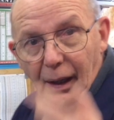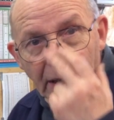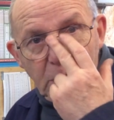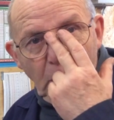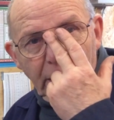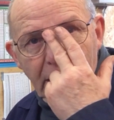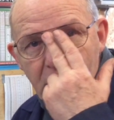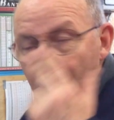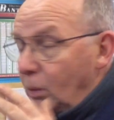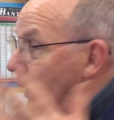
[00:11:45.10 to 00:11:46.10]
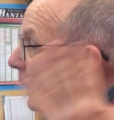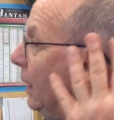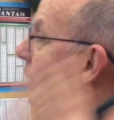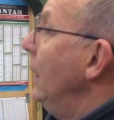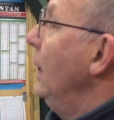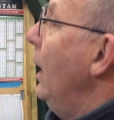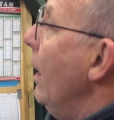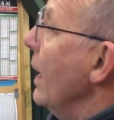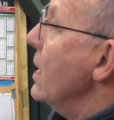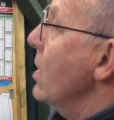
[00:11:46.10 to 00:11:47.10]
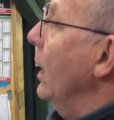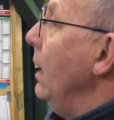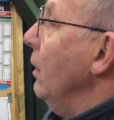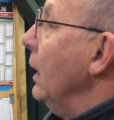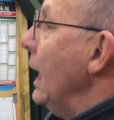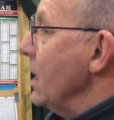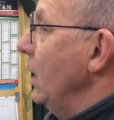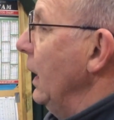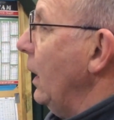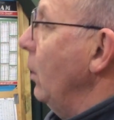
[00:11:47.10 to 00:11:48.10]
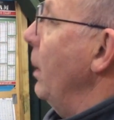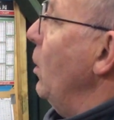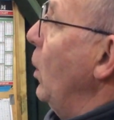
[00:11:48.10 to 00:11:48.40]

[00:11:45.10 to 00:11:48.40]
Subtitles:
as one gets older, eyesight gets a little bit